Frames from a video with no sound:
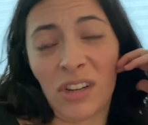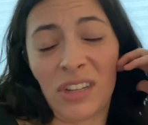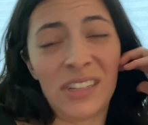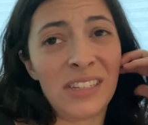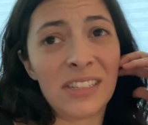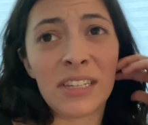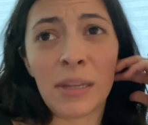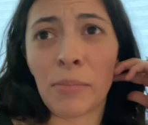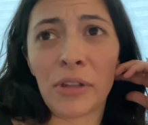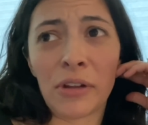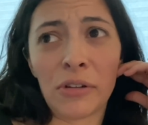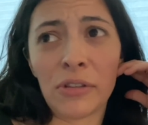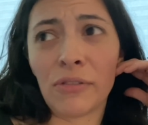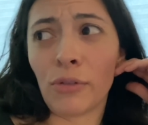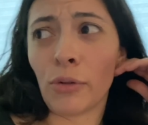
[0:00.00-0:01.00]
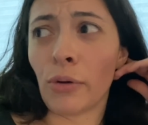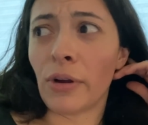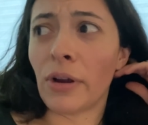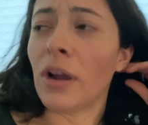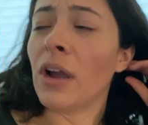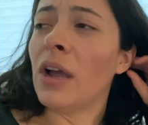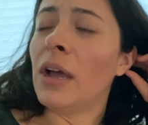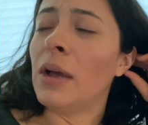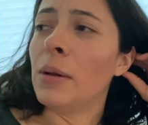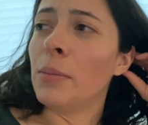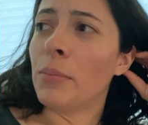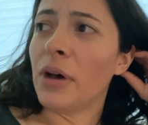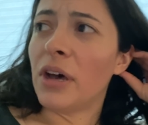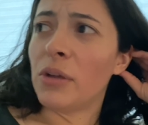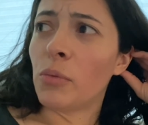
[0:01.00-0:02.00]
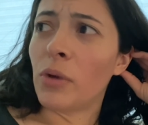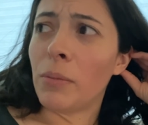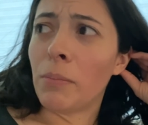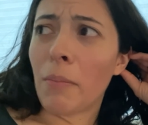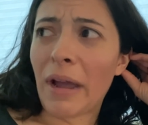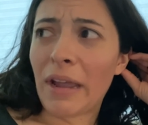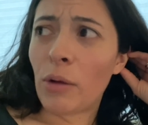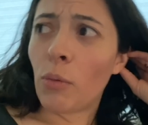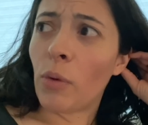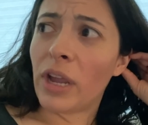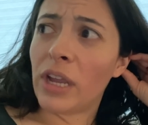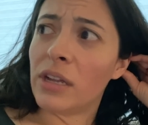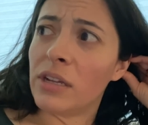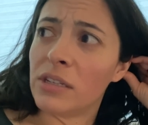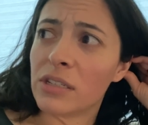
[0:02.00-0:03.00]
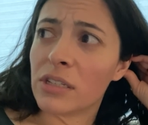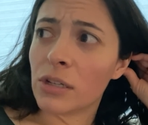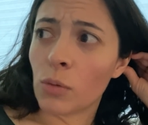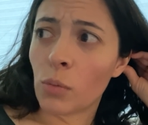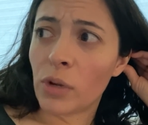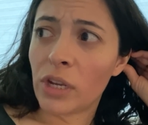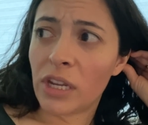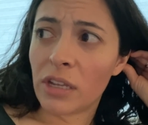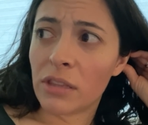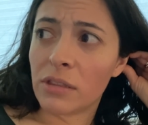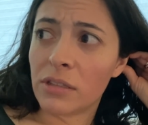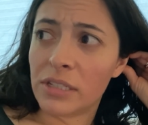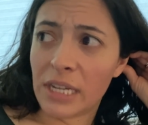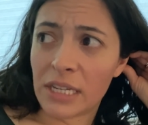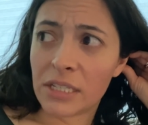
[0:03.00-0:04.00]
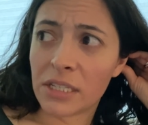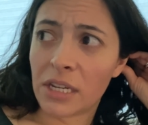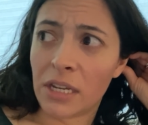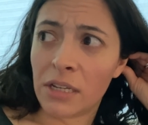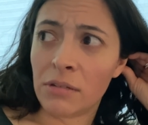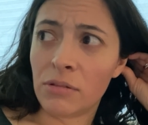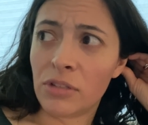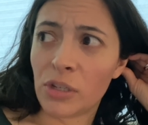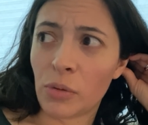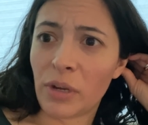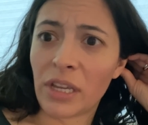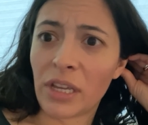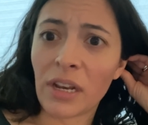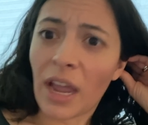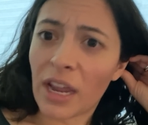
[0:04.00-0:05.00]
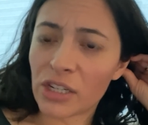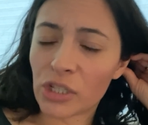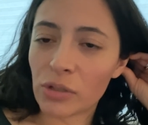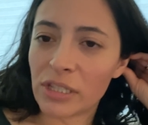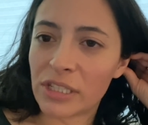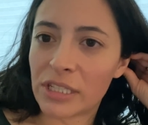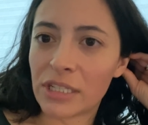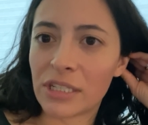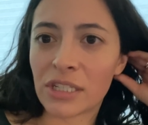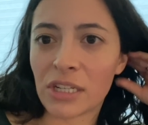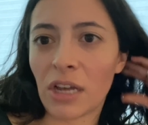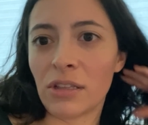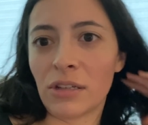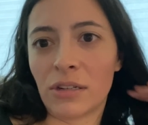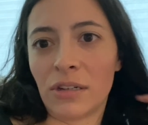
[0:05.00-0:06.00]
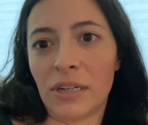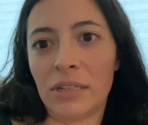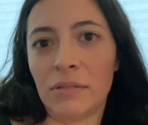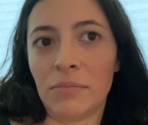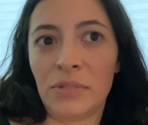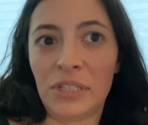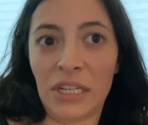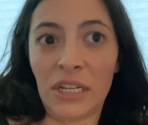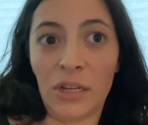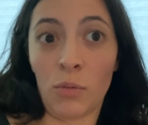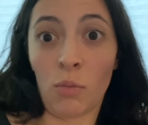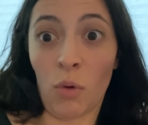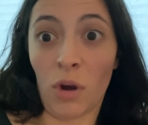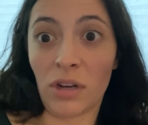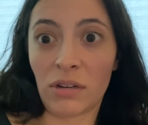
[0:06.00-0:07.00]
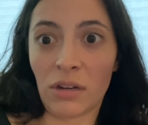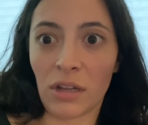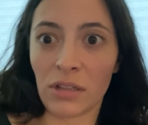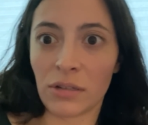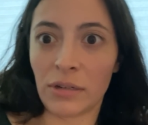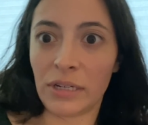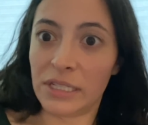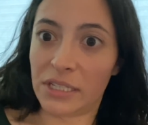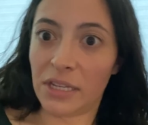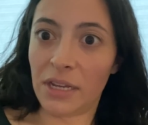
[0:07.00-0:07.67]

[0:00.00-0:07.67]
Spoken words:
It needs something on the floor, but we might wait until we get the desk in so we can actually see its color and see what color it